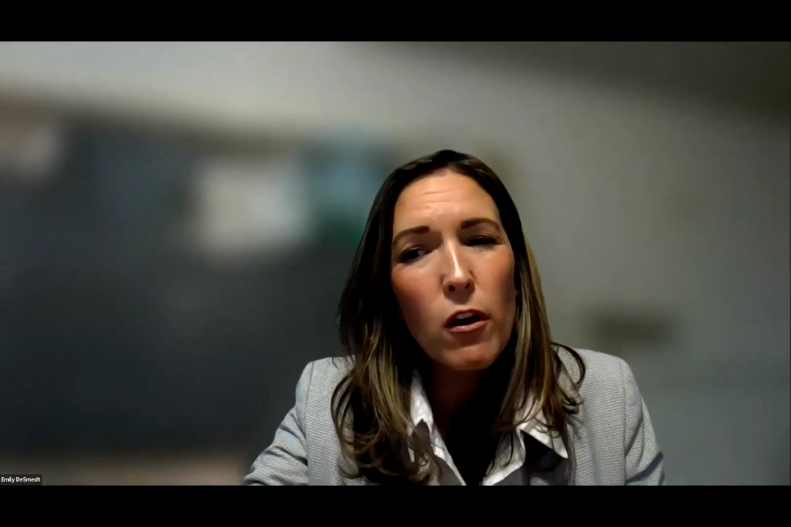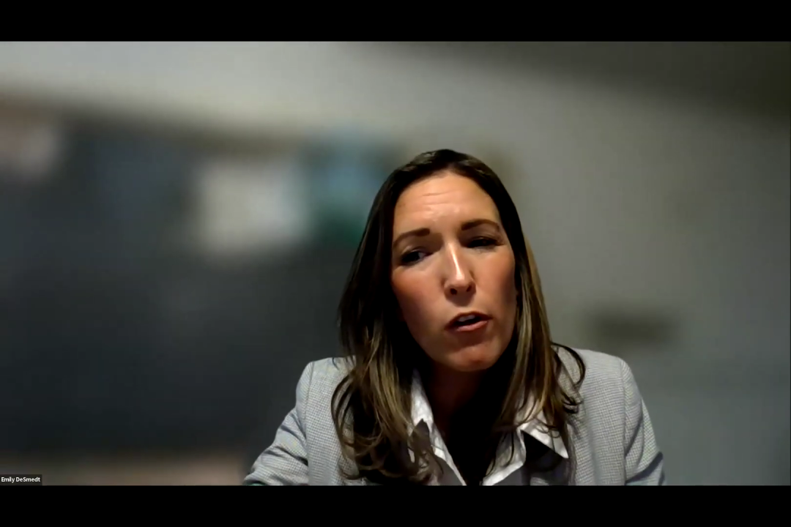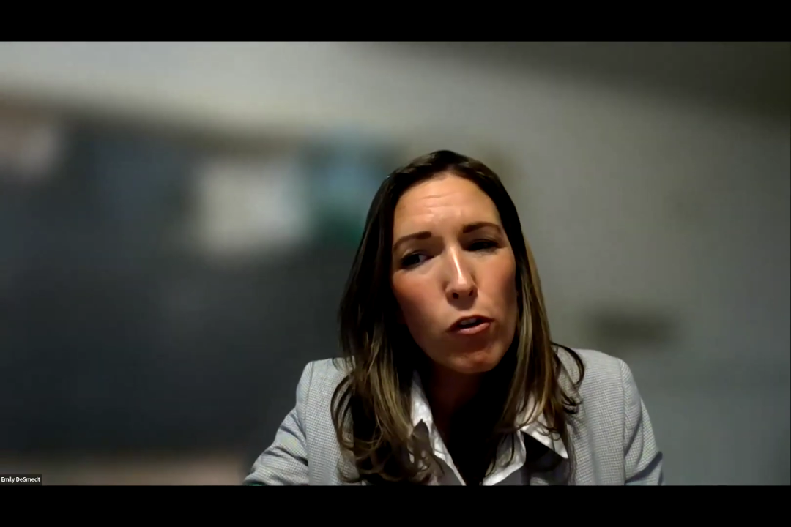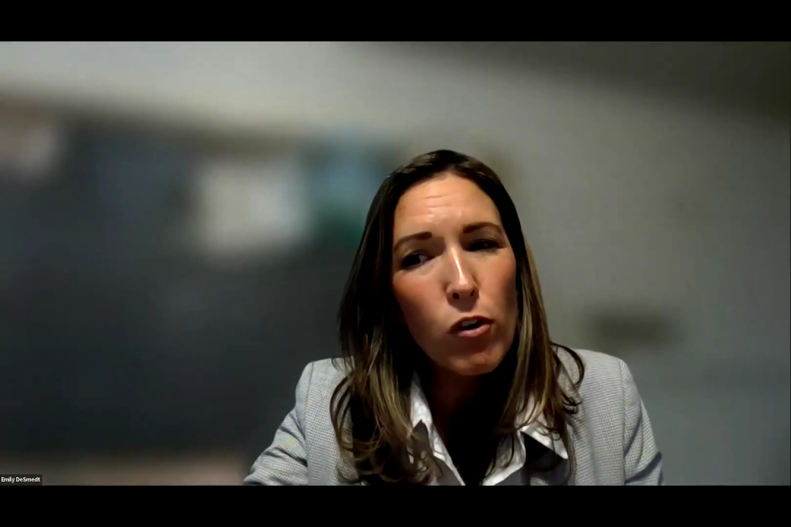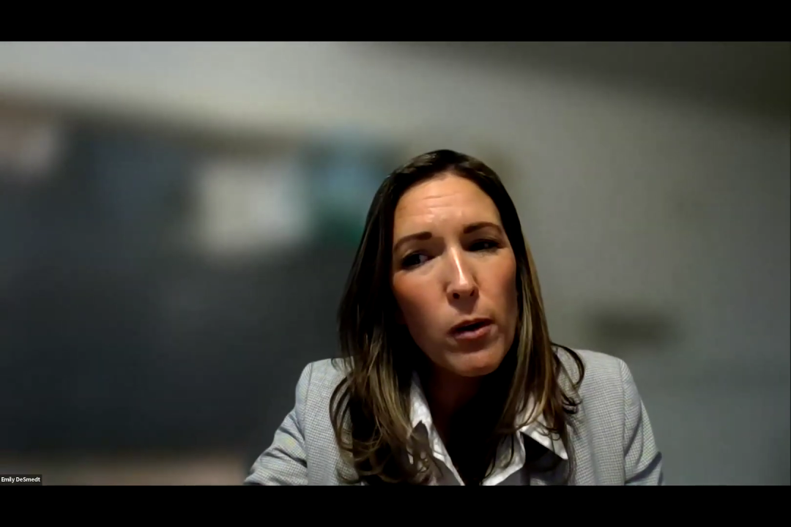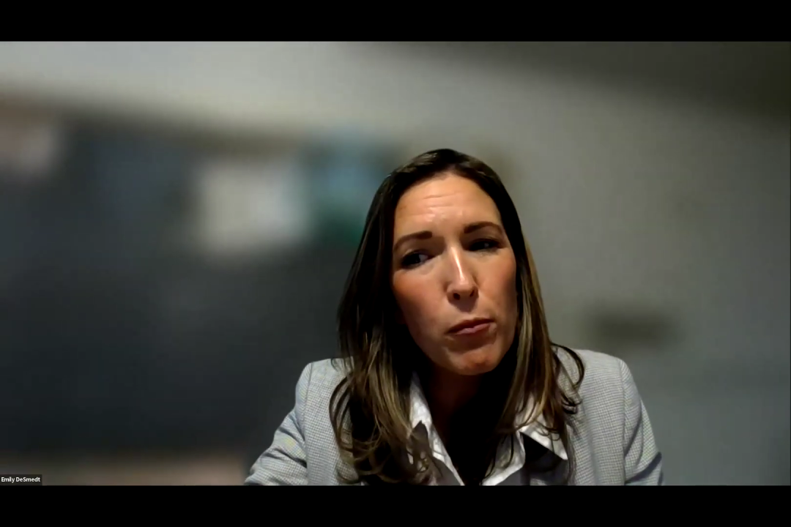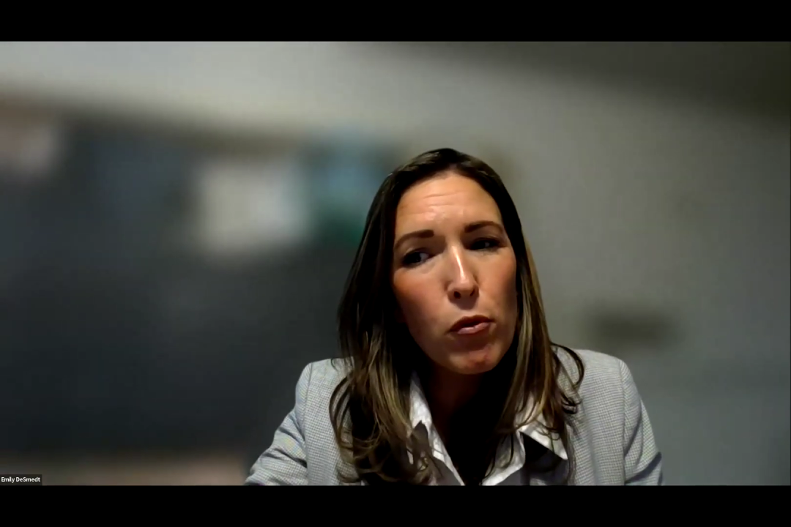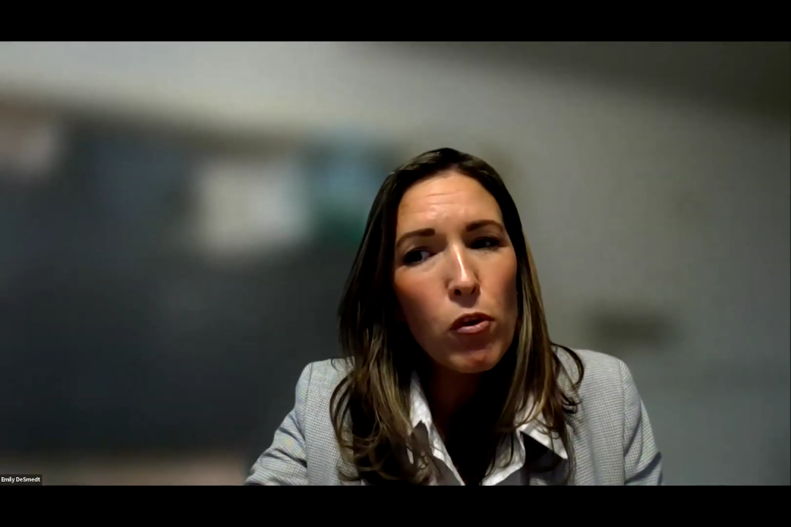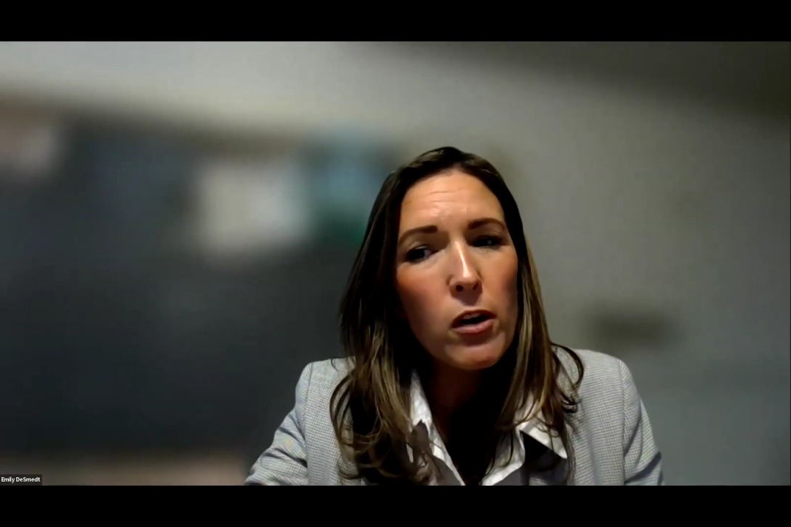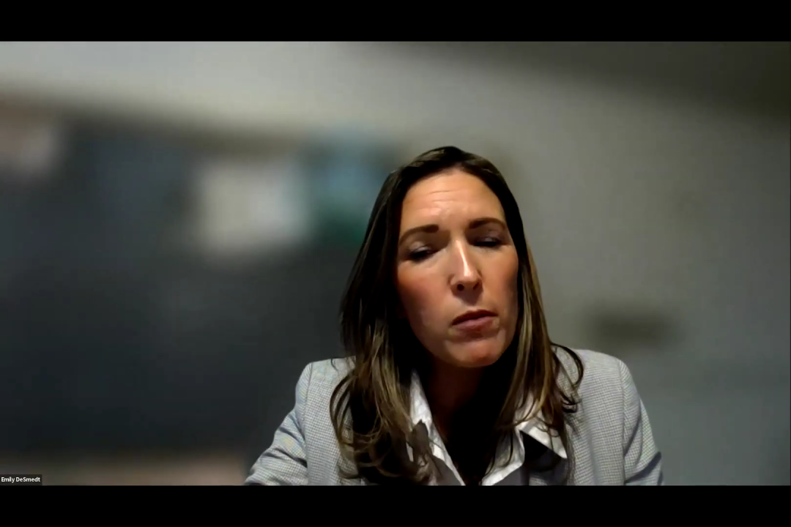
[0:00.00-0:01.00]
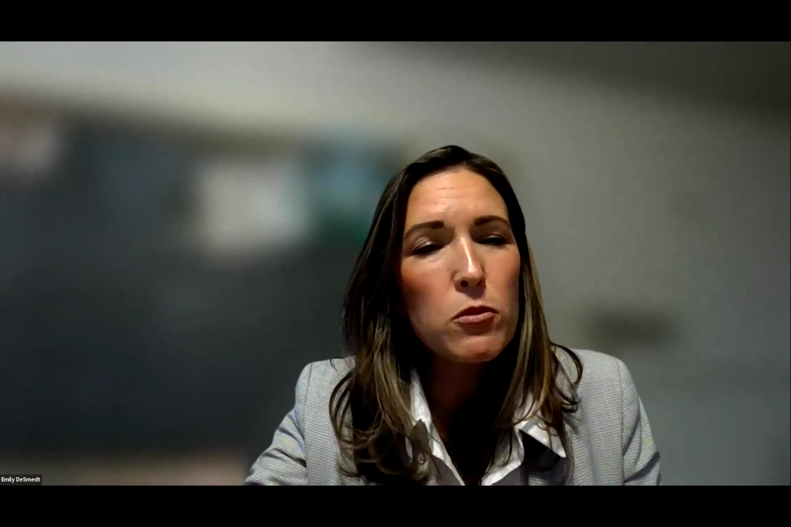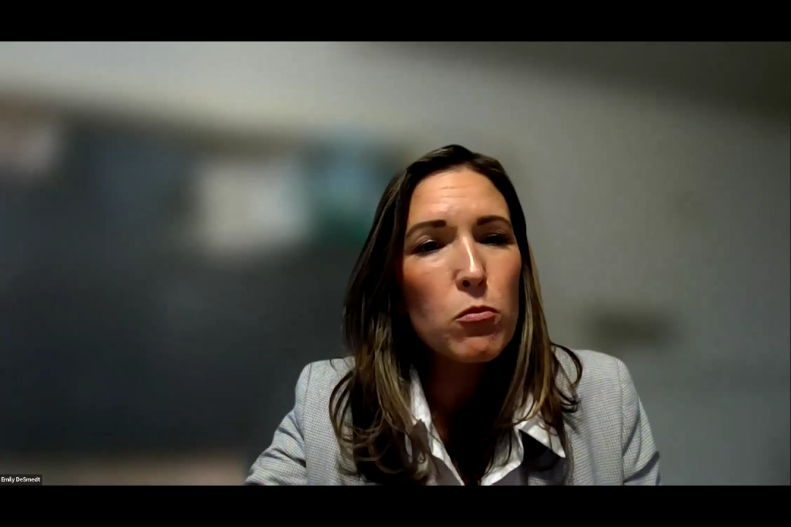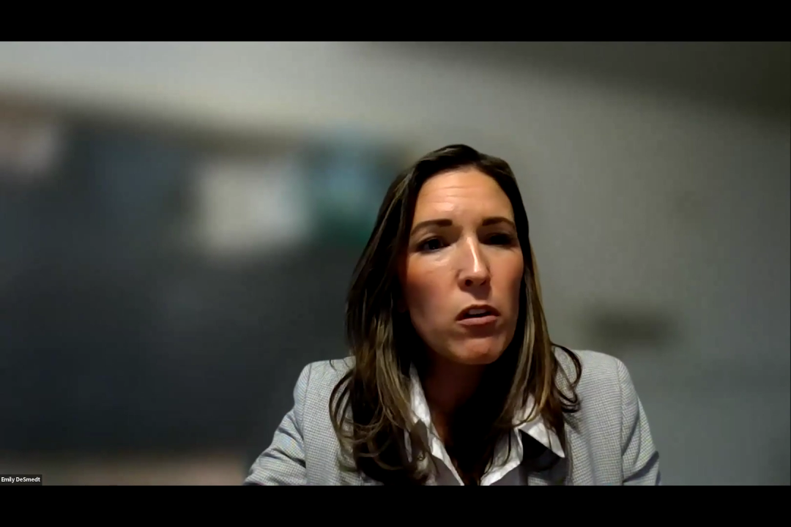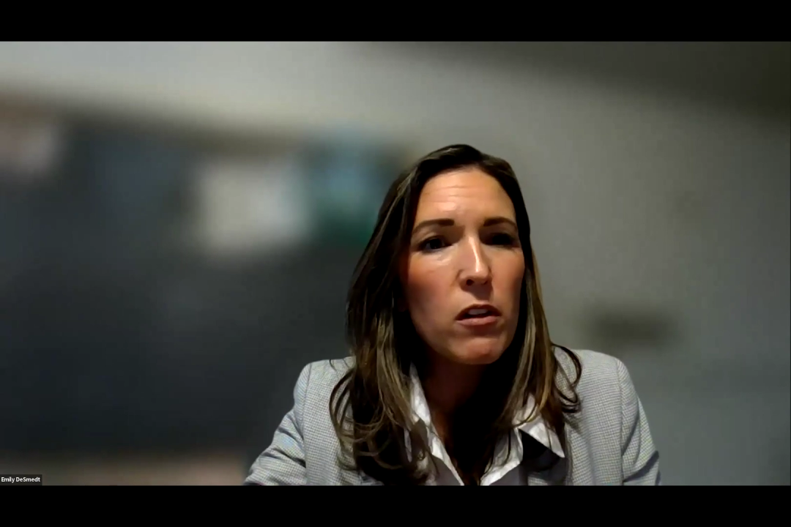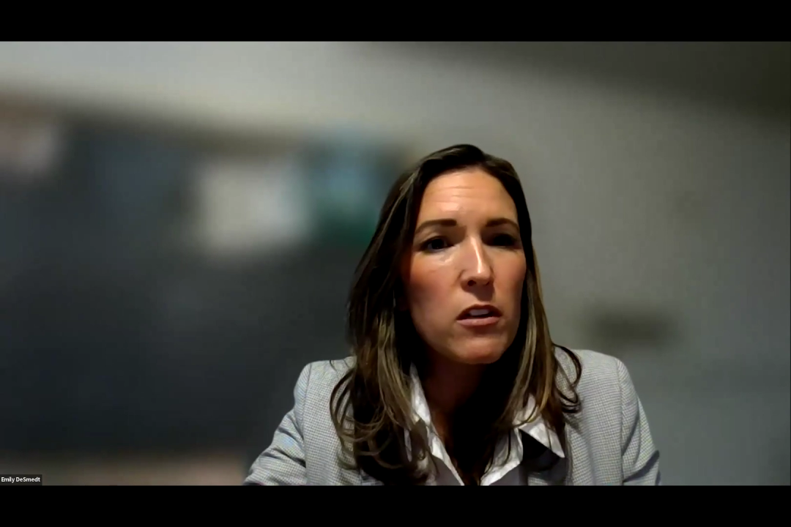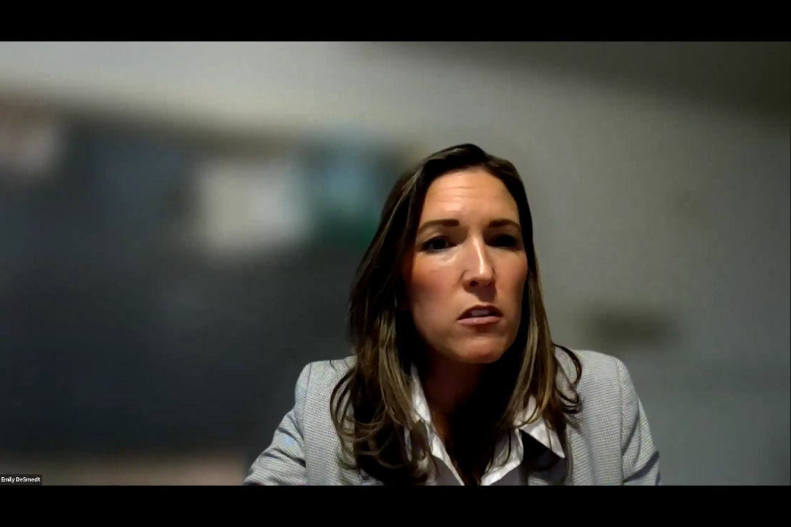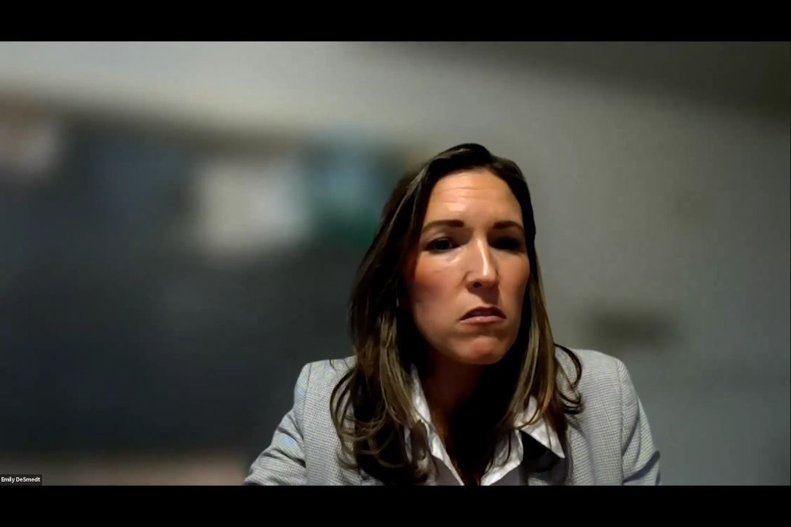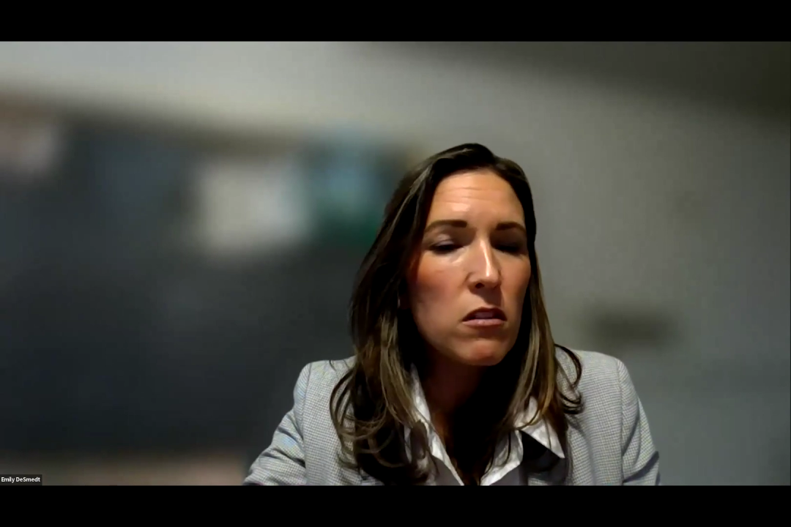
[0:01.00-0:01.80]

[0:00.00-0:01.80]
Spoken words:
other grant programs where it